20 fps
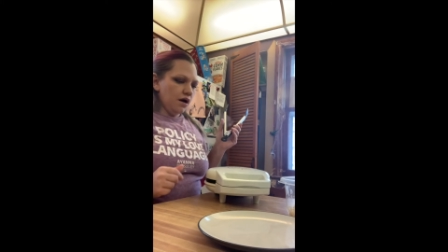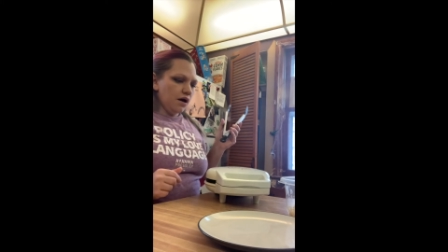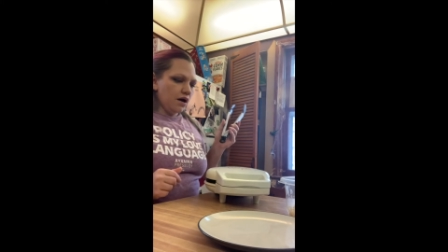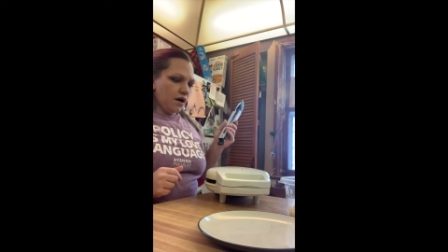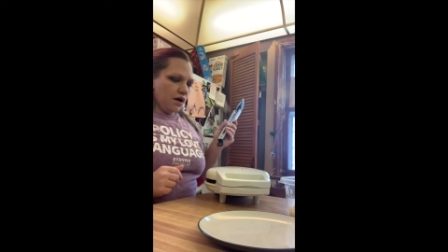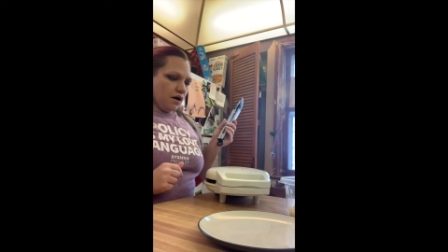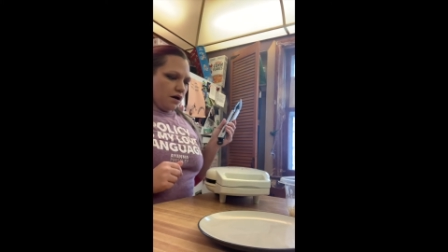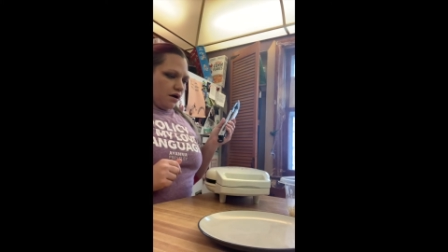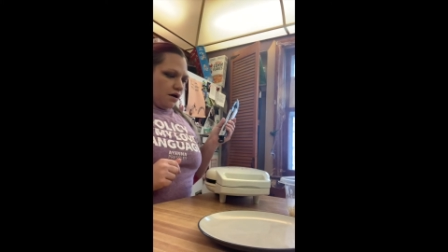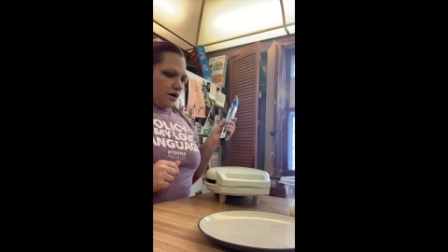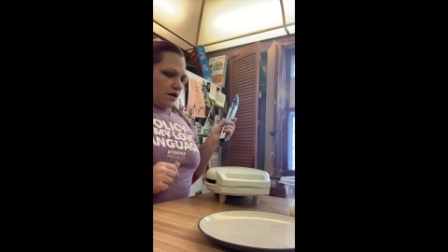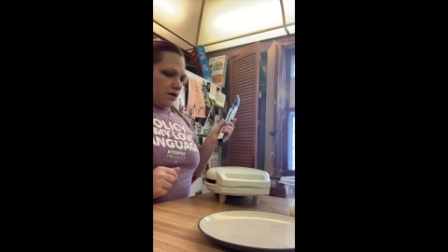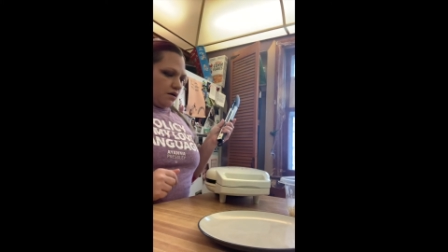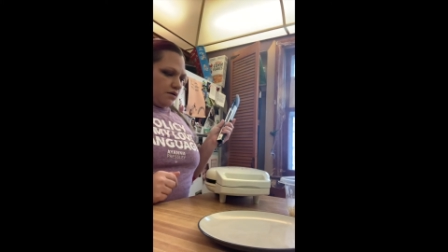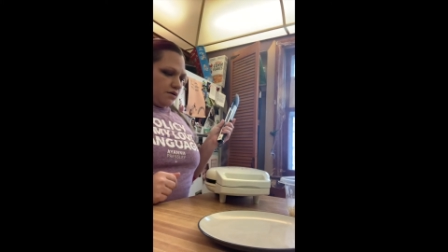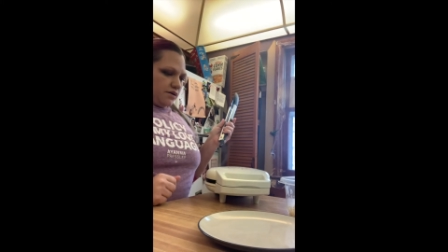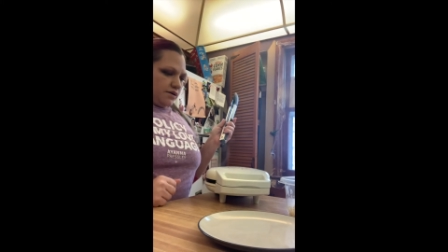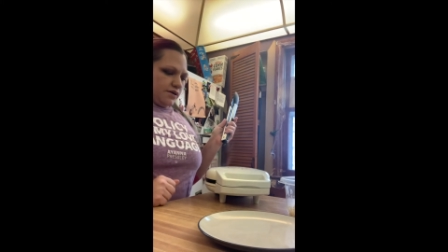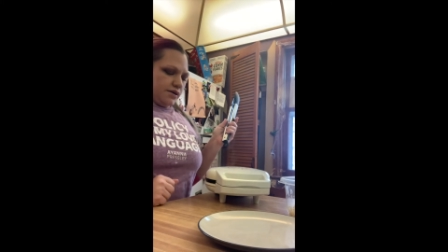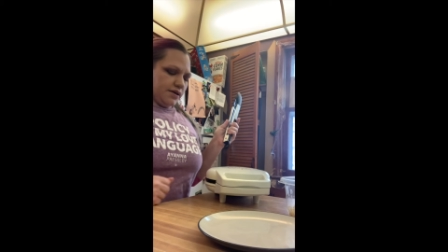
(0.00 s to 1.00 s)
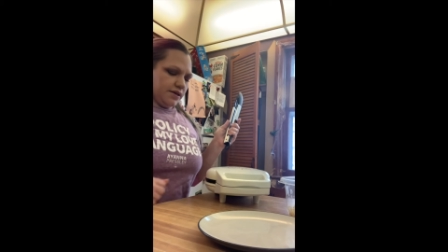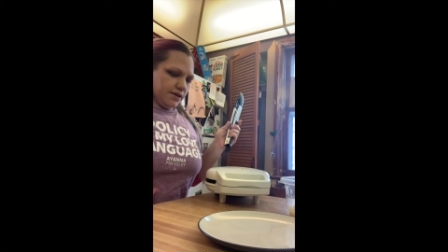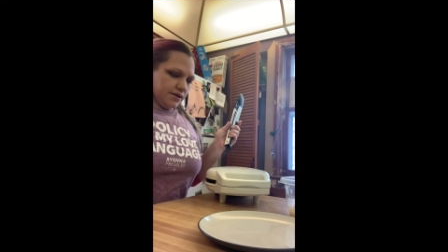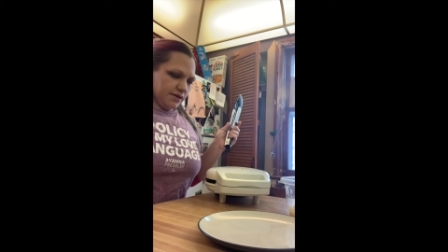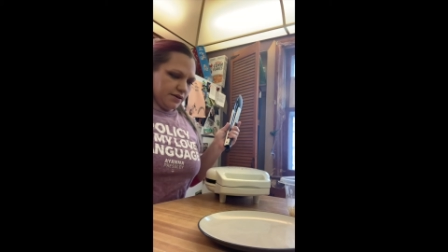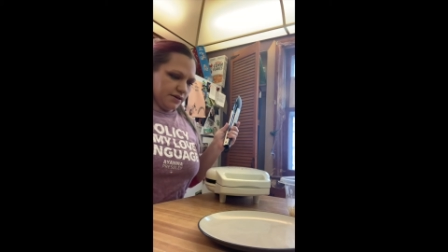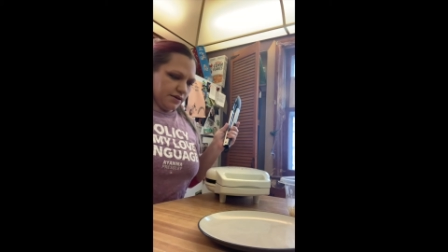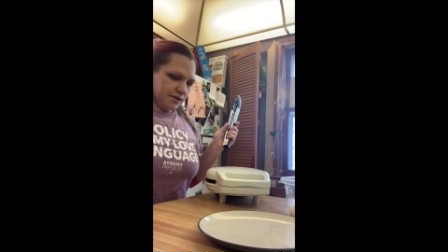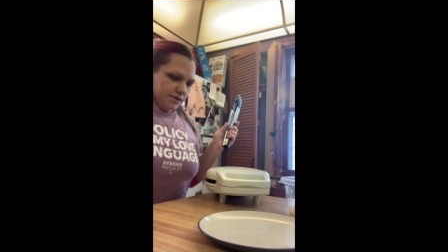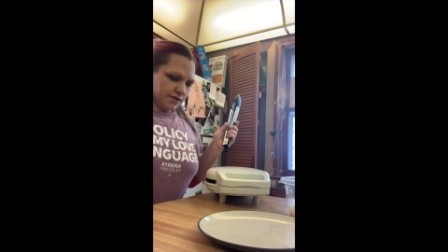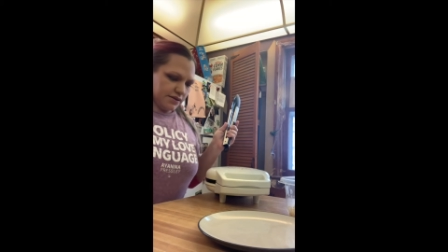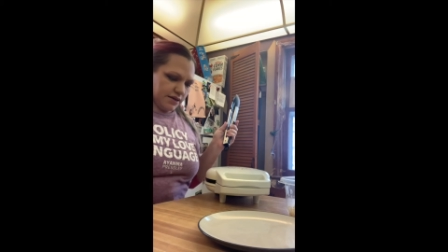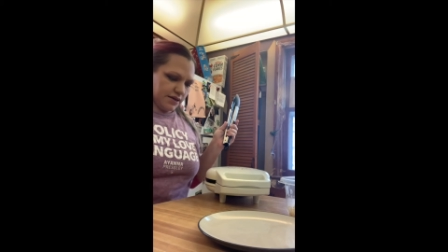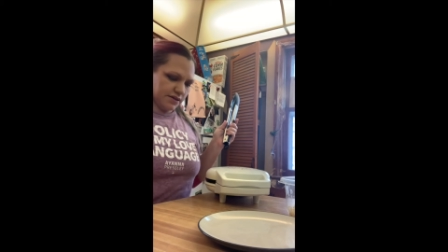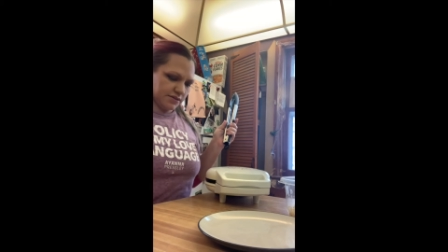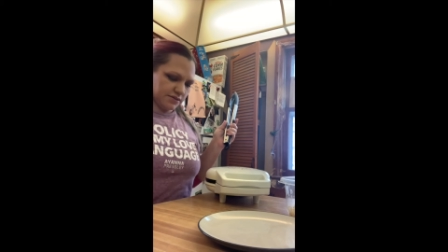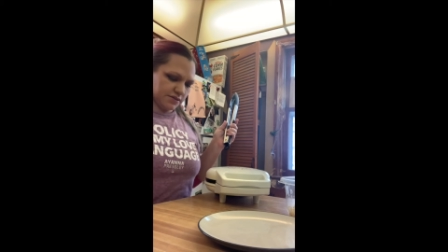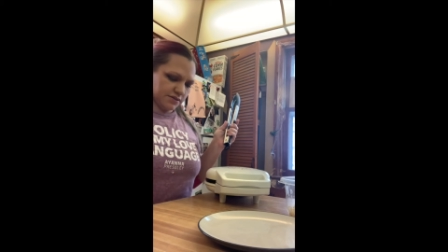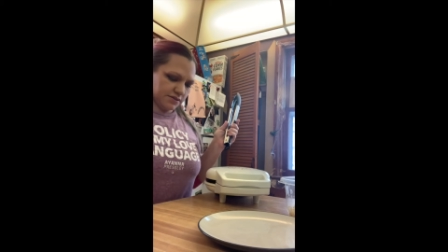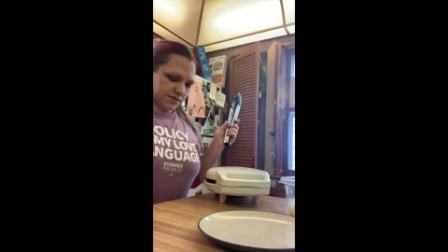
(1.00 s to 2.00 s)
Uh,
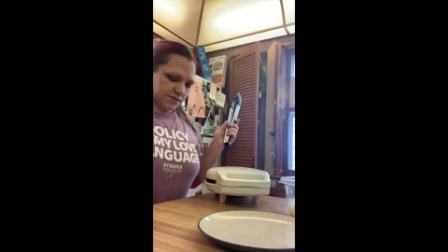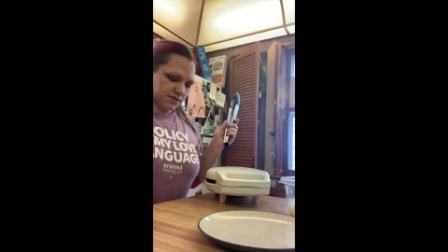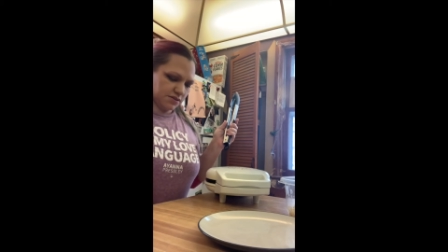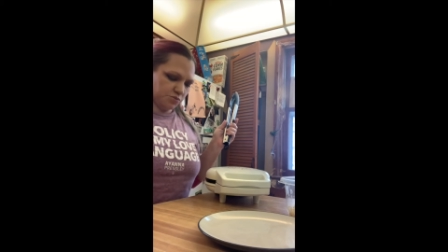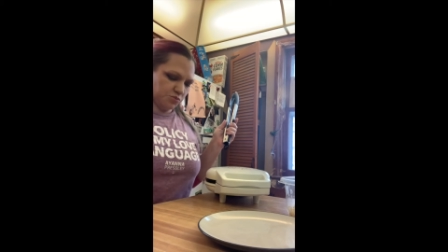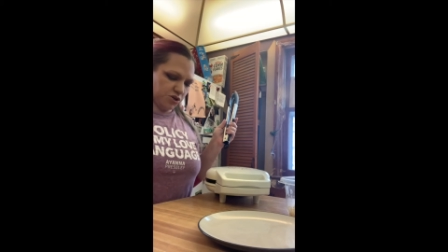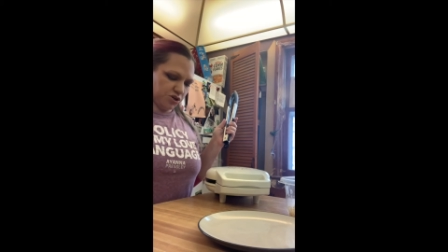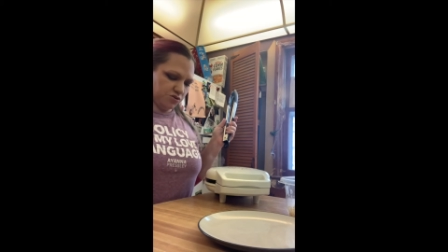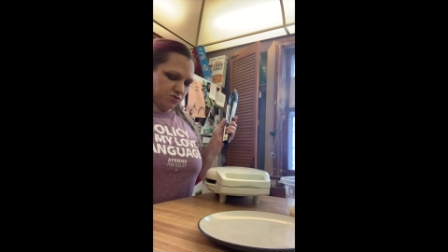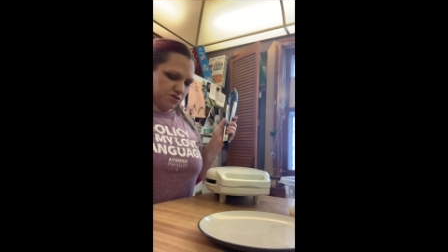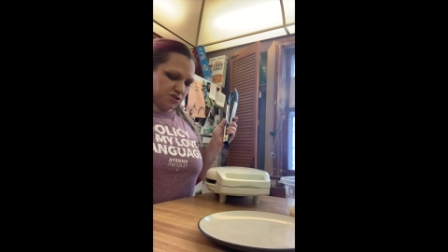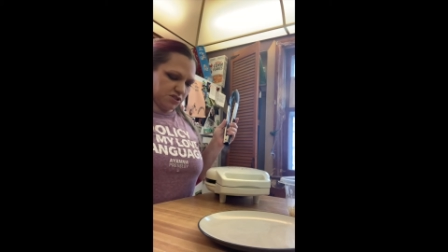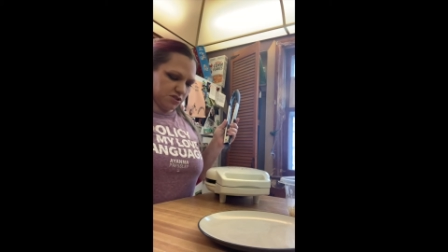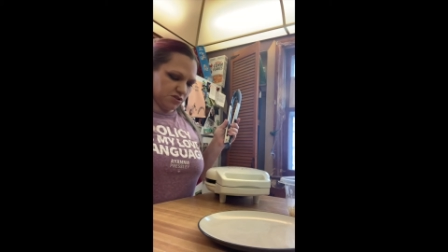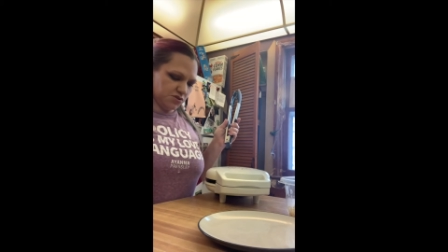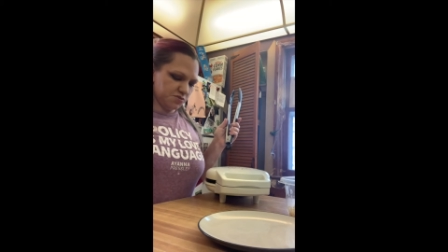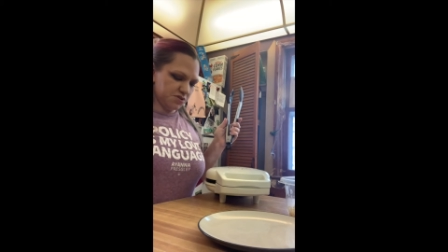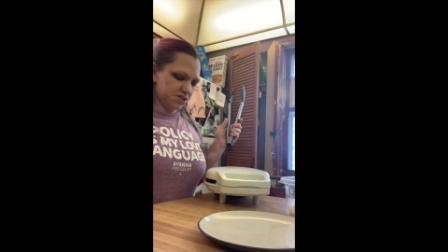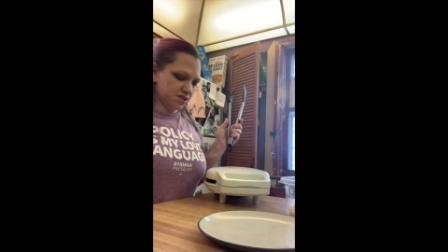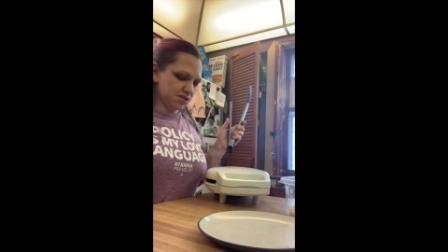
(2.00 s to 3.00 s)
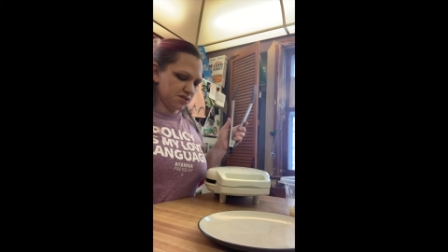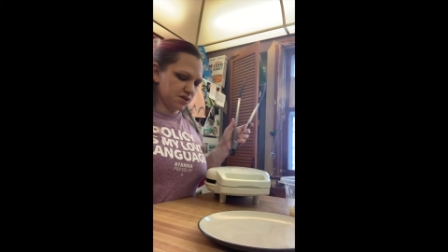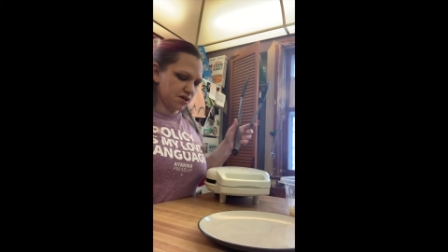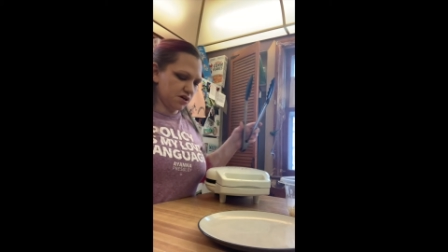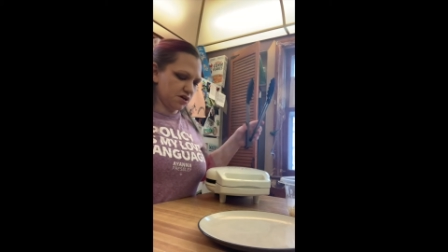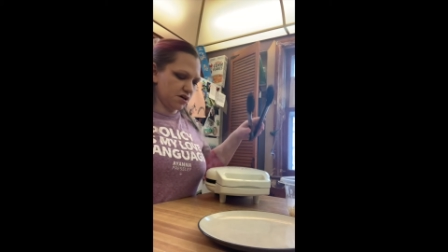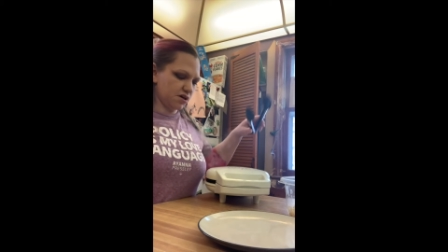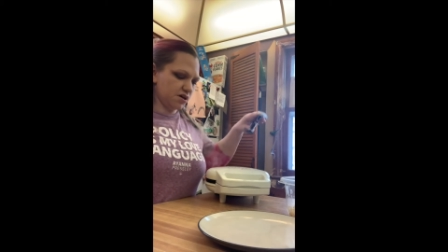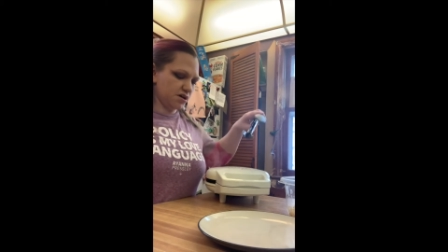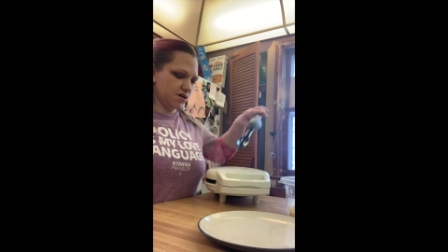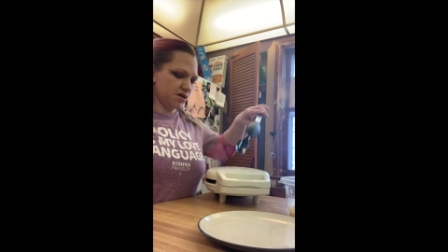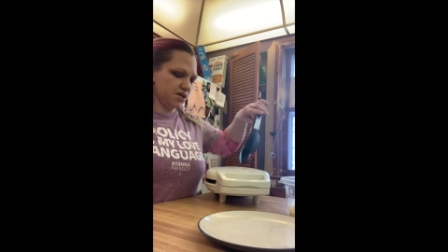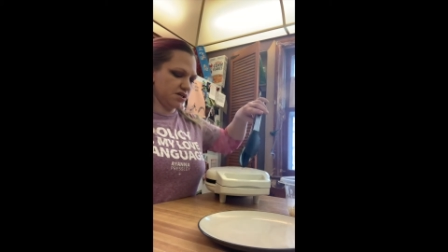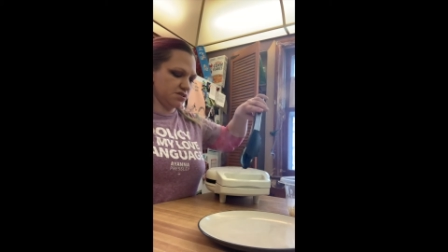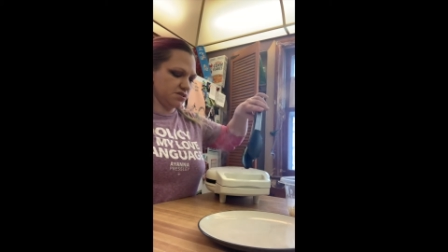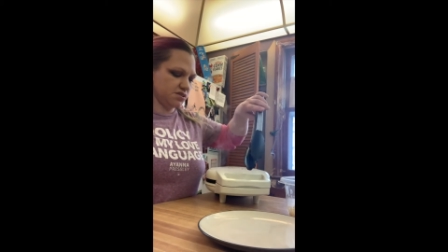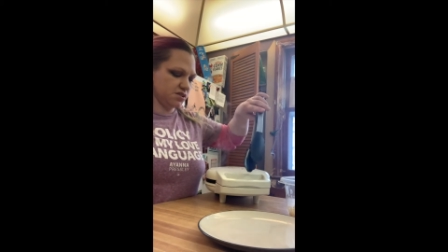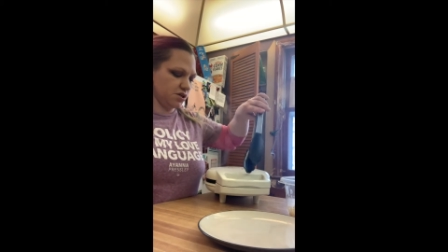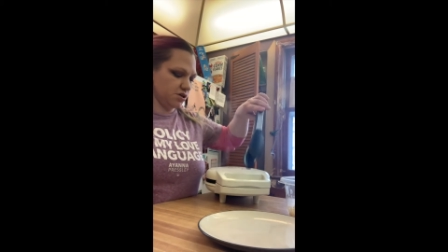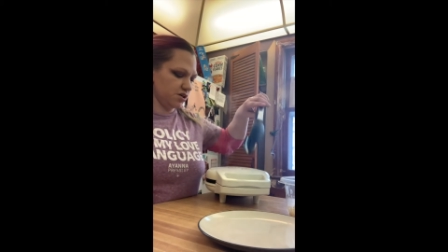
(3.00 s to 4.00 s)
as someone who deals with uh,
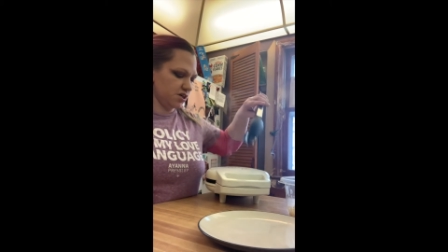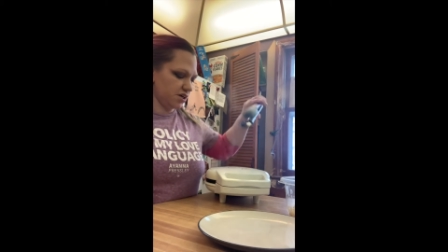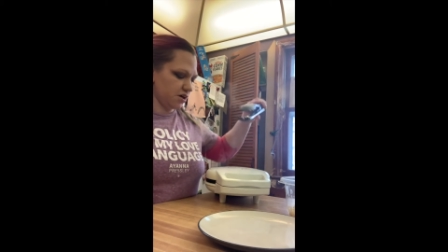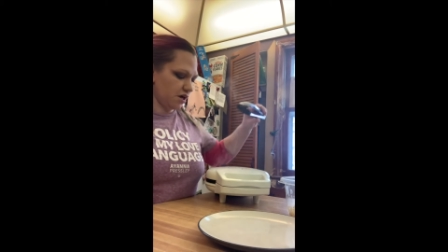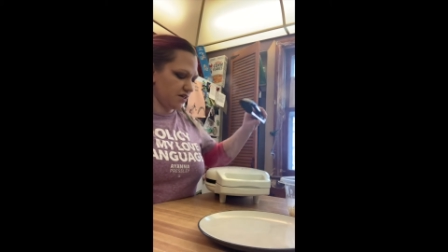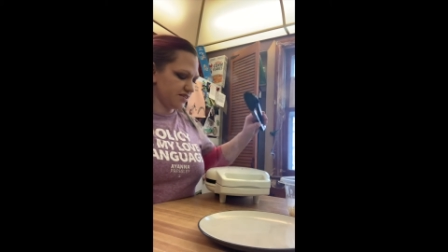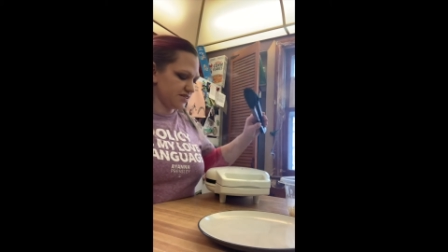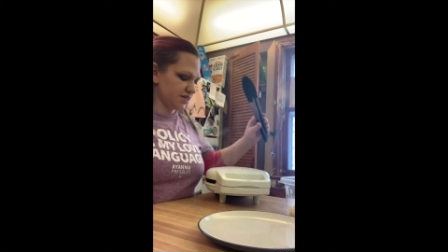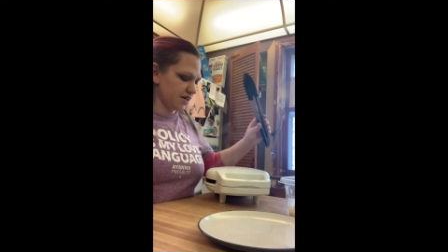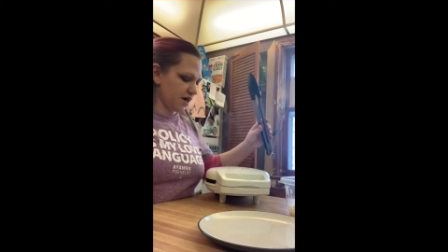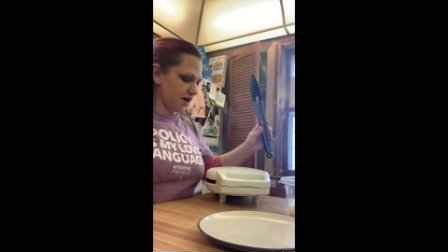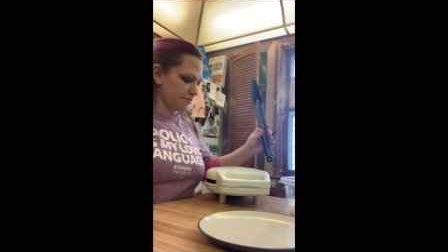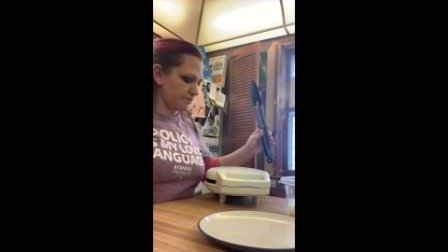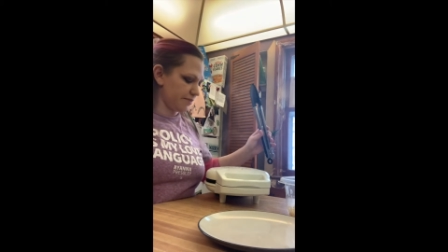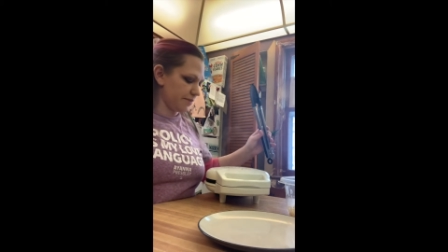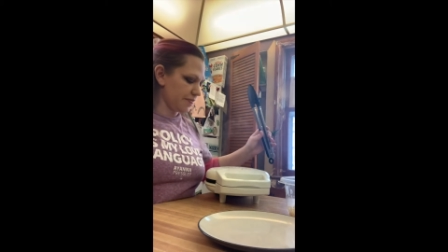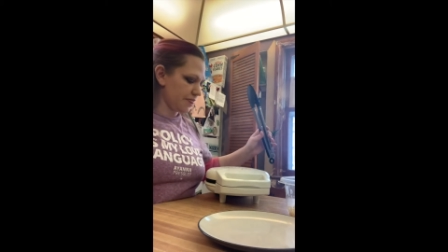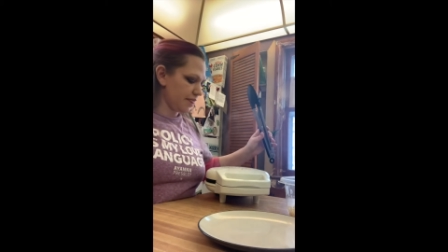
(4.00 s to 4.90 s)
insecurity all the time.